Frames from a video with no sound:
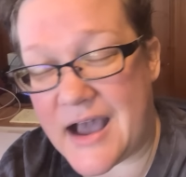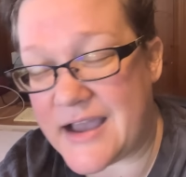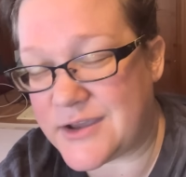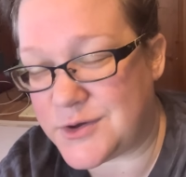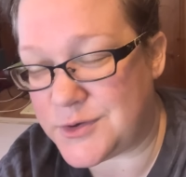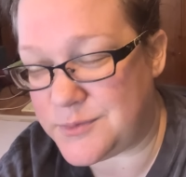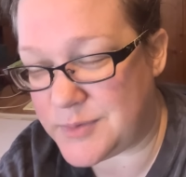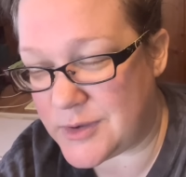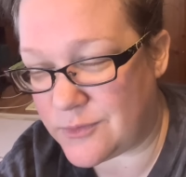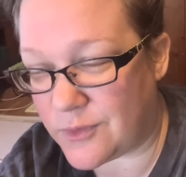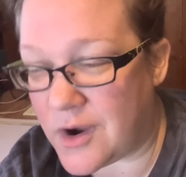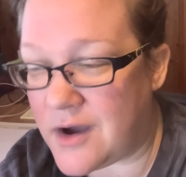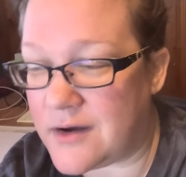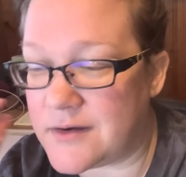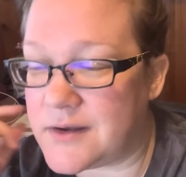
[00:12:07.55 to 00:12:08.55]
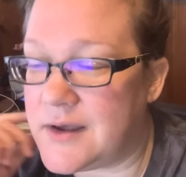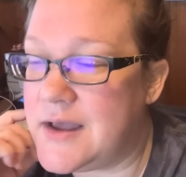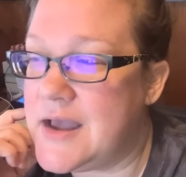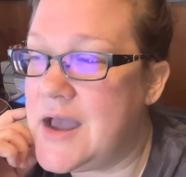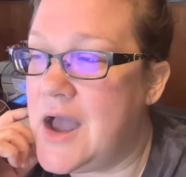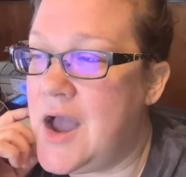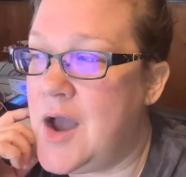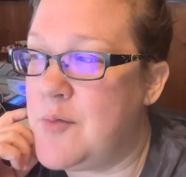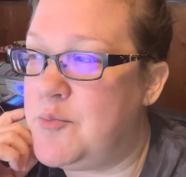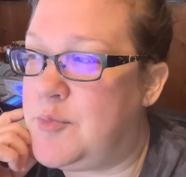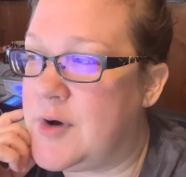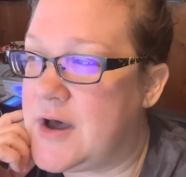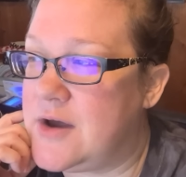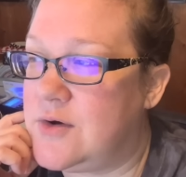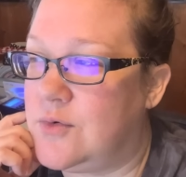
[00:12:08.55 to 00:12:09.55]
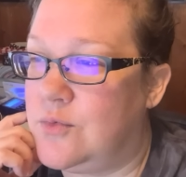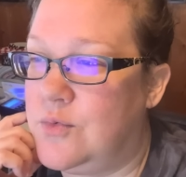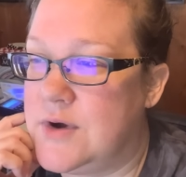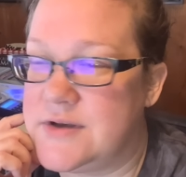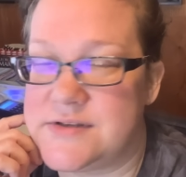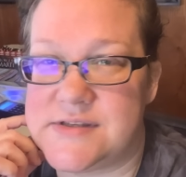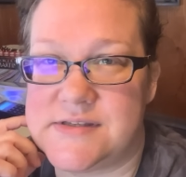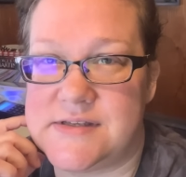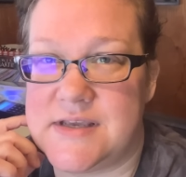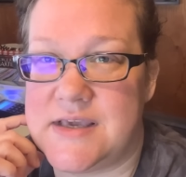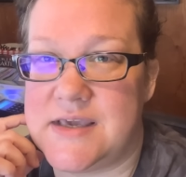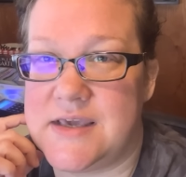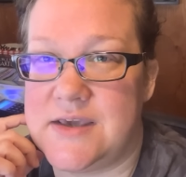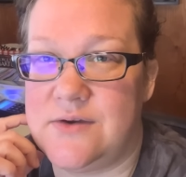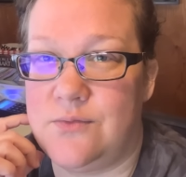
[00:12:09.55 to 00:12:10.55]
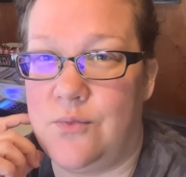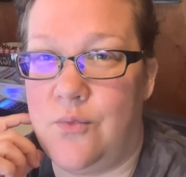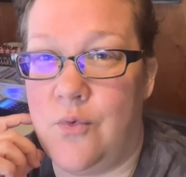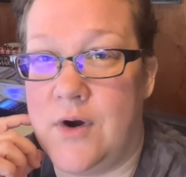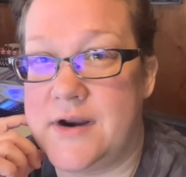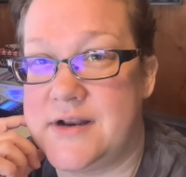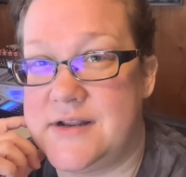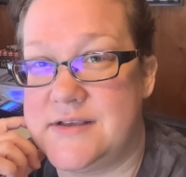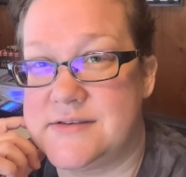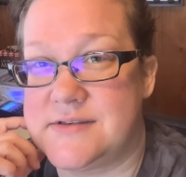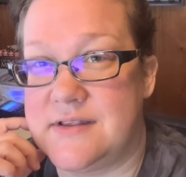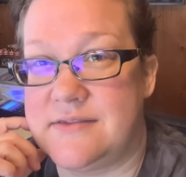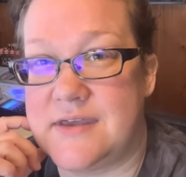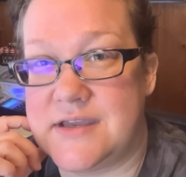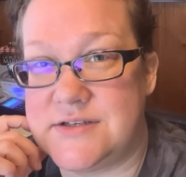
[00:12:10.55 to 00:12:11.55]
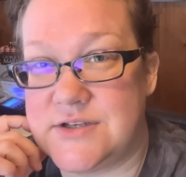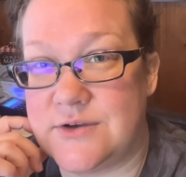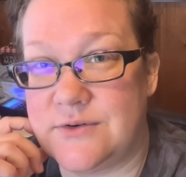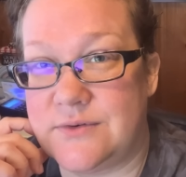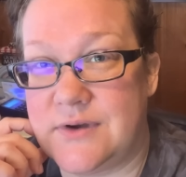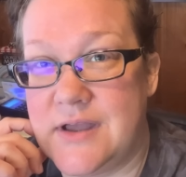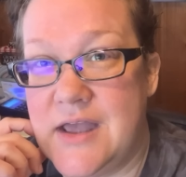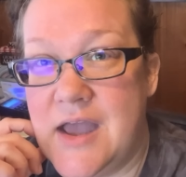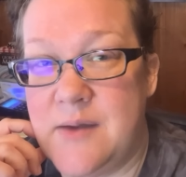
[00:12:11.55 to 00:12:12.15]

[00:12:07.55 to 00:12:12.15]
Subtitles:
I could be wrong, but we'll see what it is that they do.